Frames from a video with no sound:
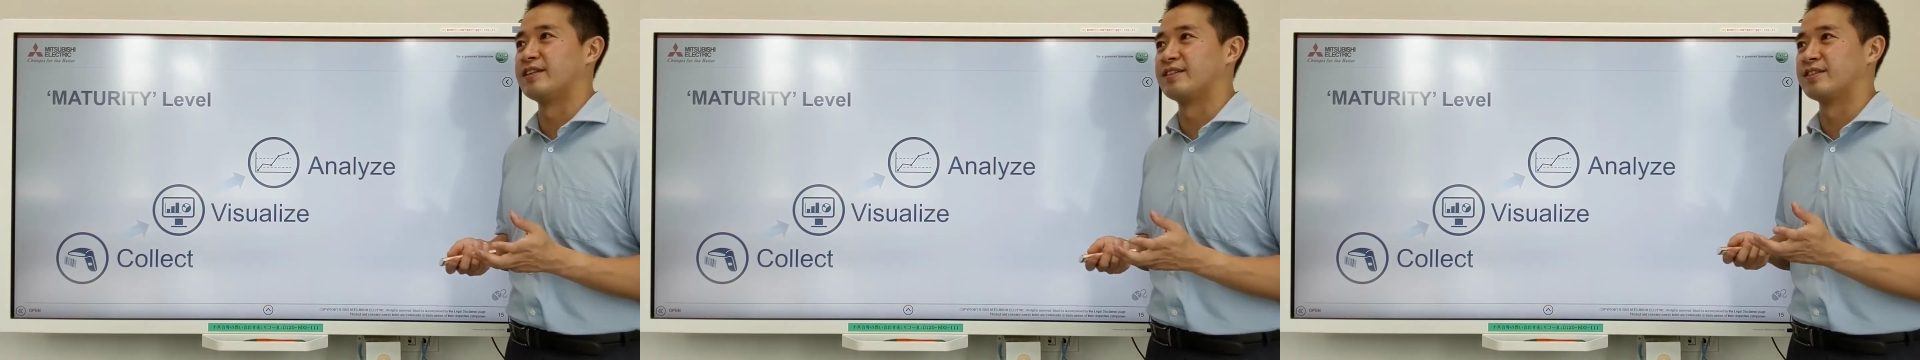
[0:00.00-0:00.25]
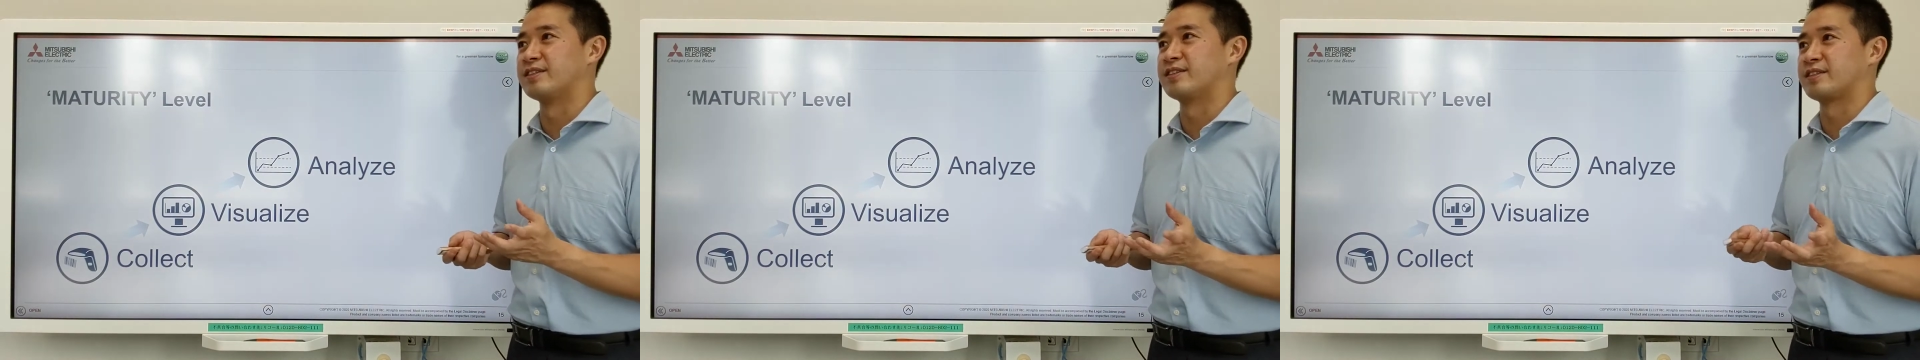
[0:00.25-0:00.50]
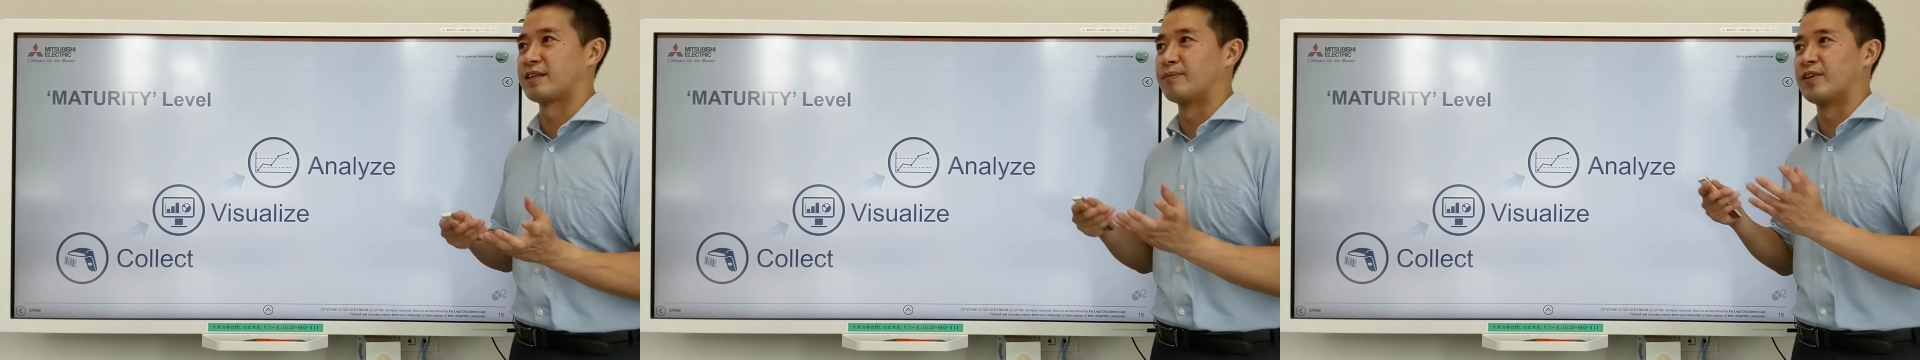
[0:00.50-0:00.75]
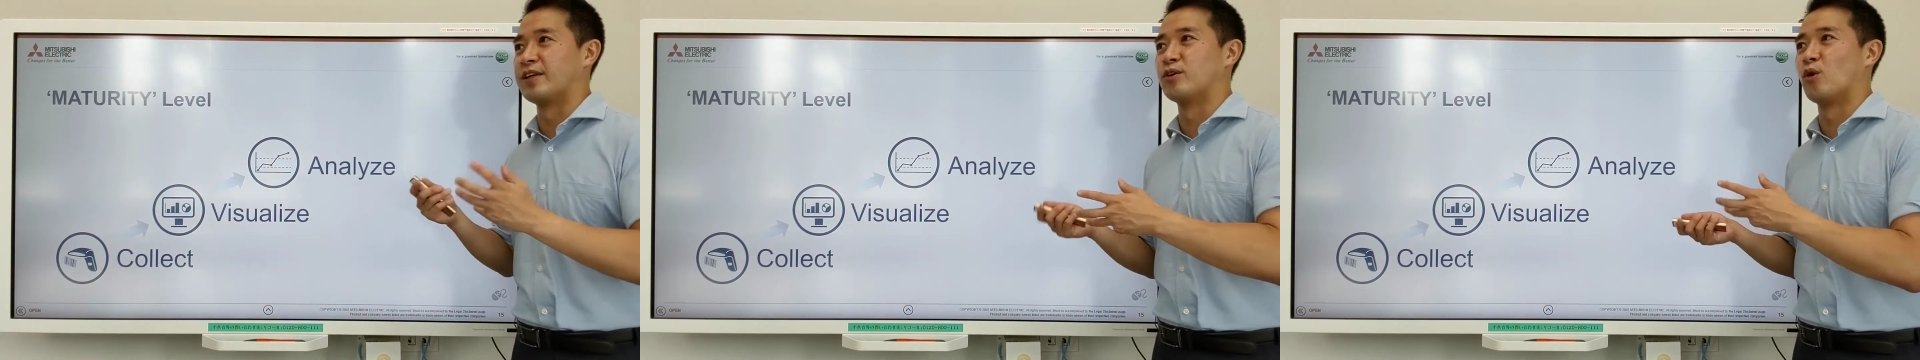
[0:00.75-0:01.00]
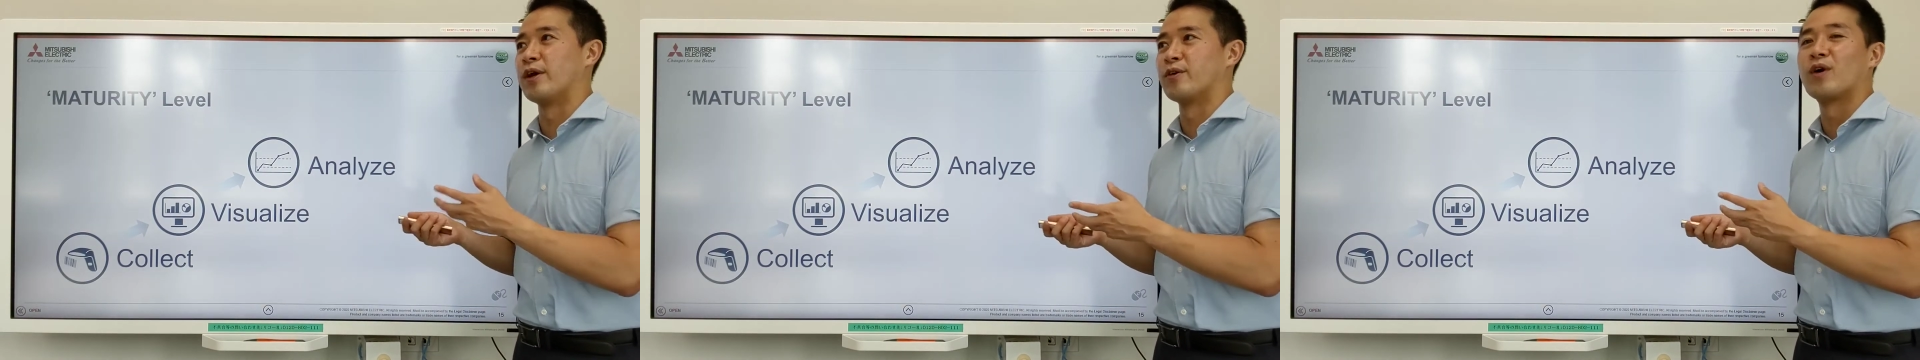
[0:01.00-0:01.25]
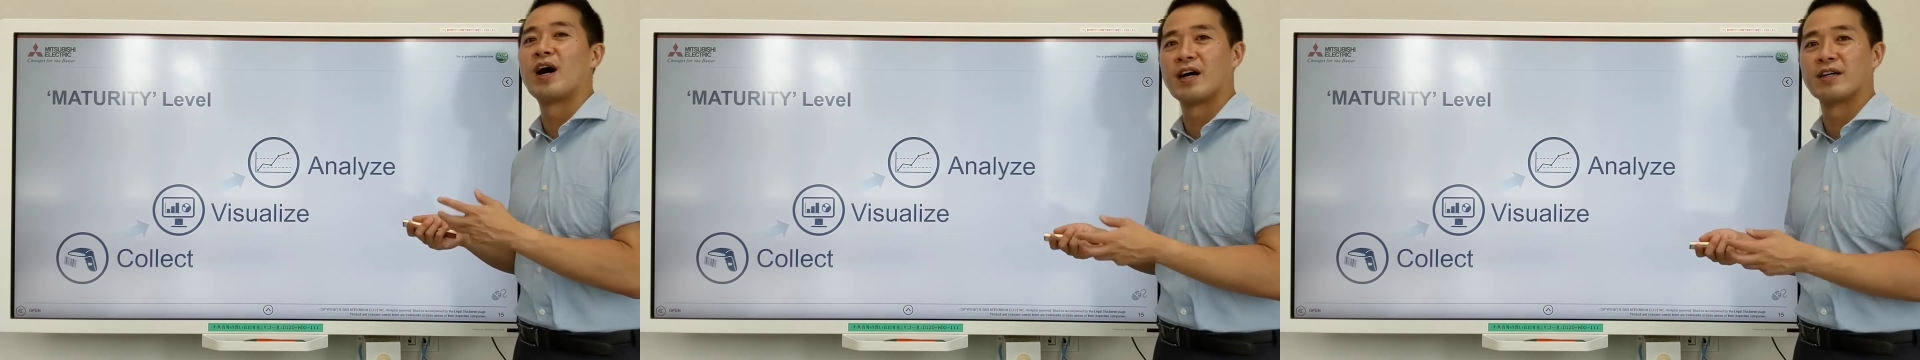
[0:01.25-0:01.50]
this is something
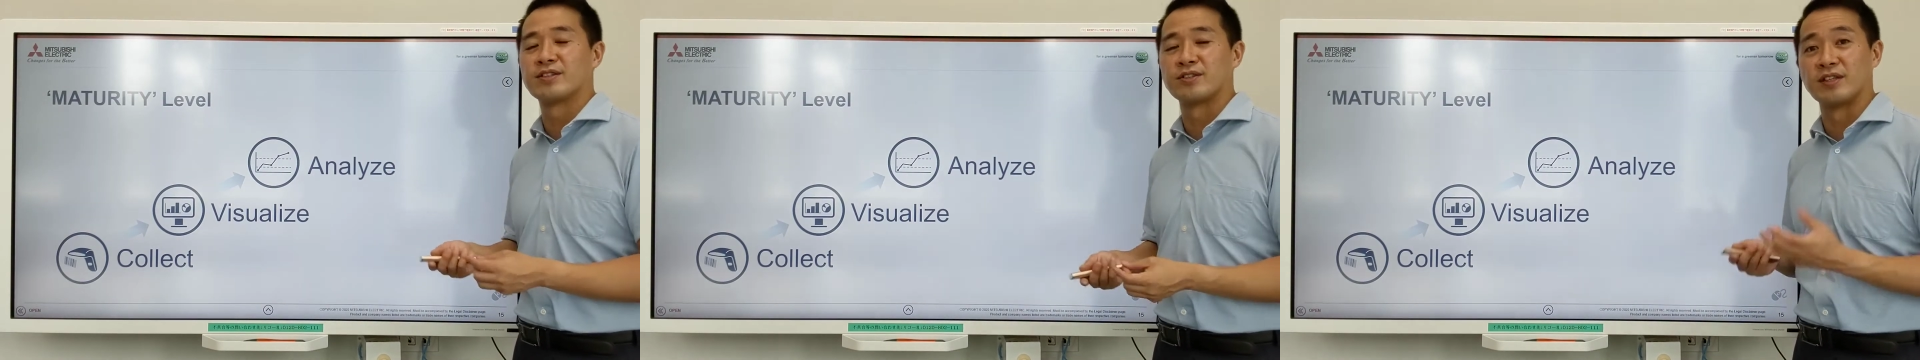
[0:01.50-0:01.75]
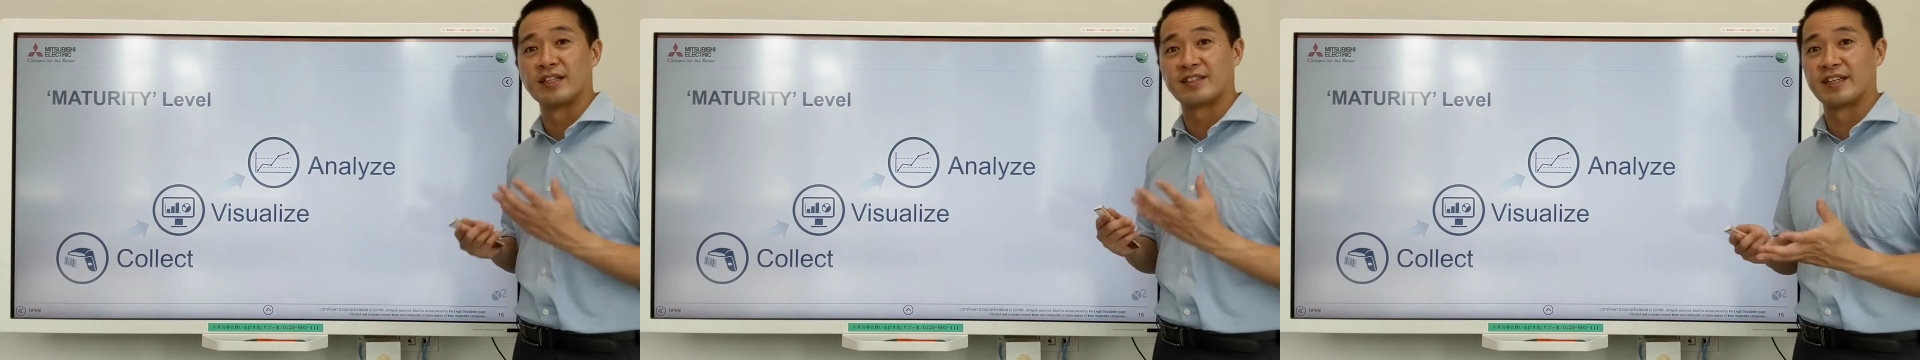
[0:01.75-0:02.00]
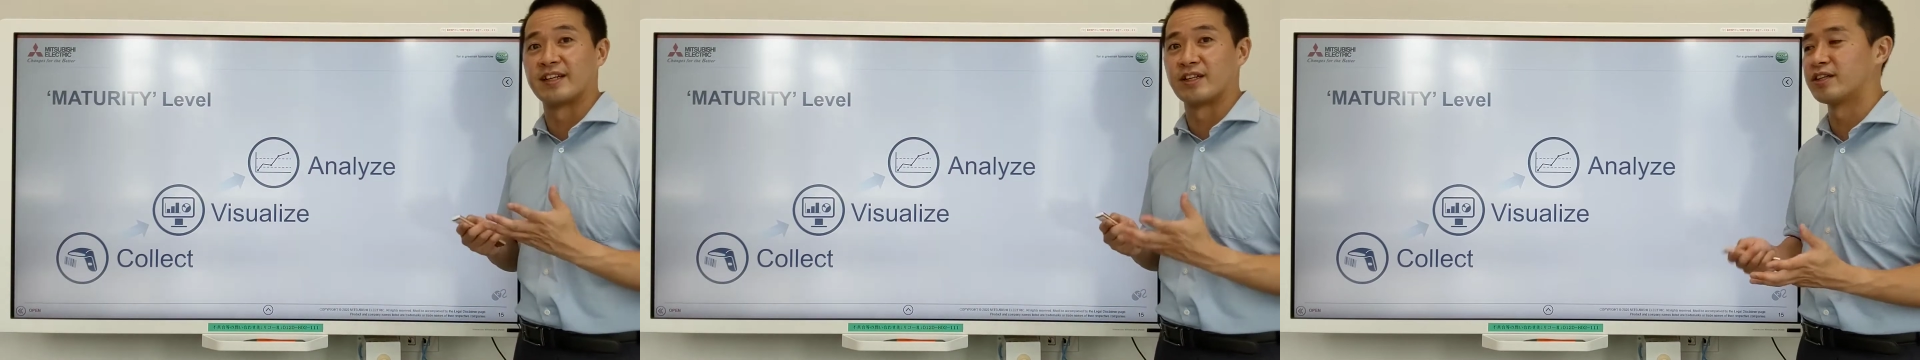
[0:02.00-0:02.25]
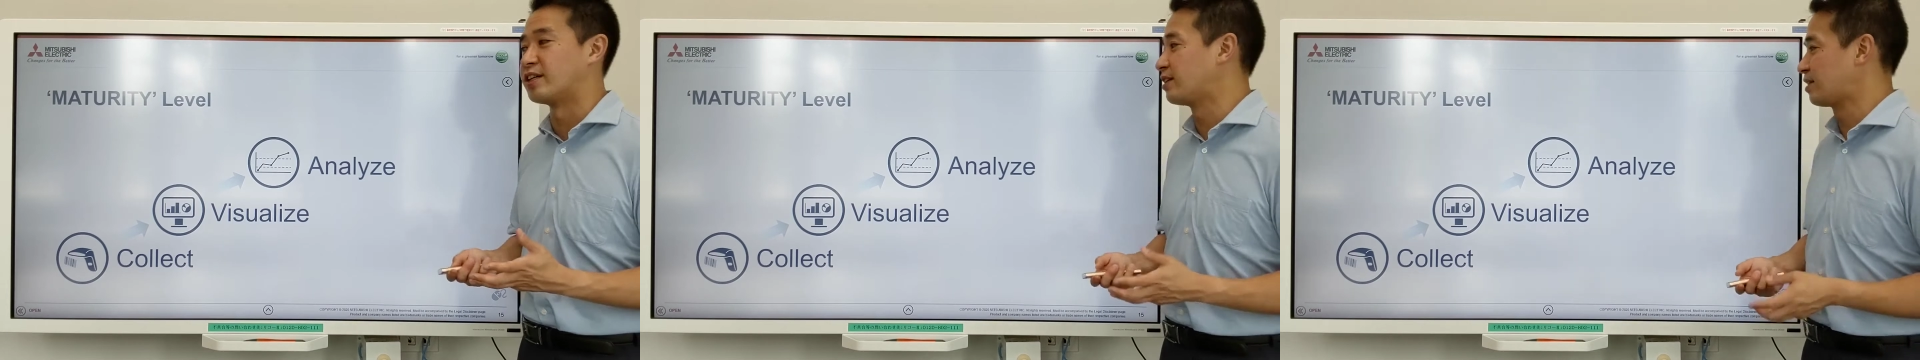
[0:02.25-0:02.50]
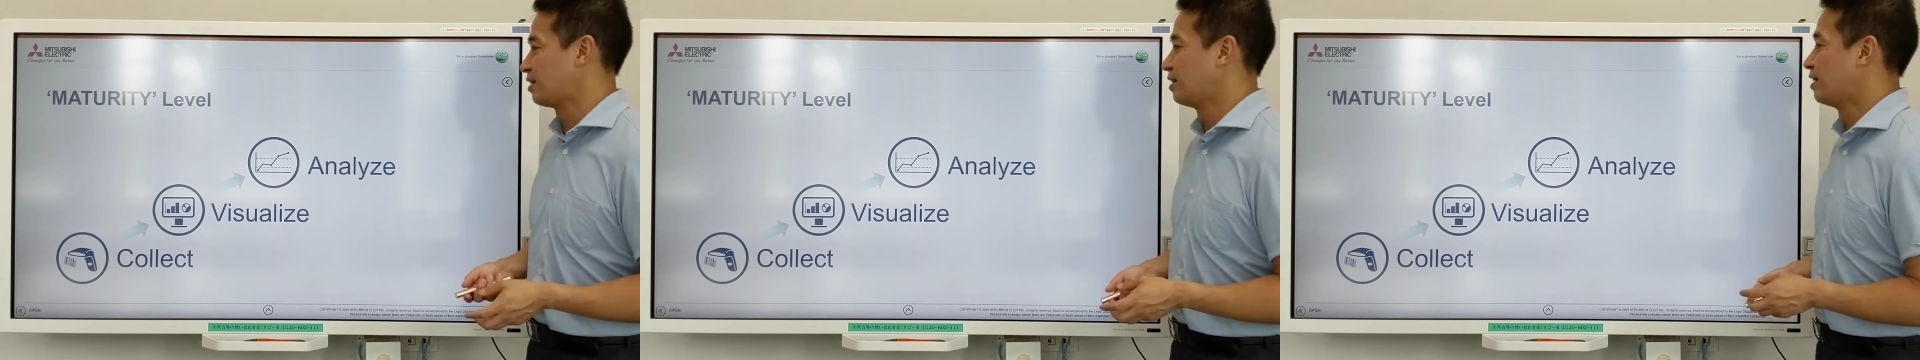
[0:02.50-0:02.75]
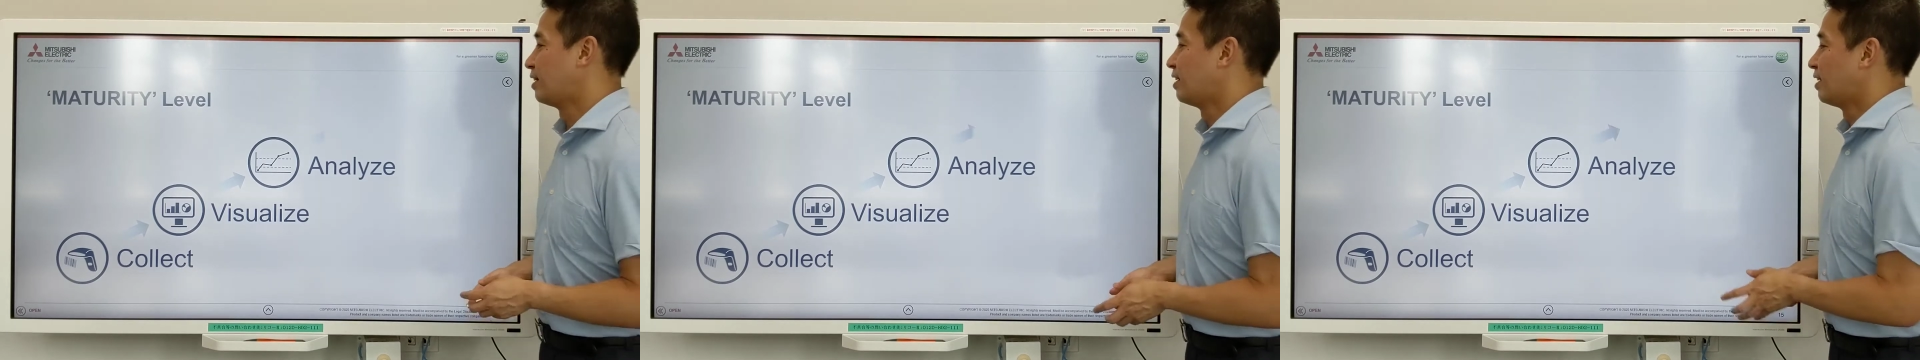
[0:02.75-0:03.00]
going wrong, so let's send an alert,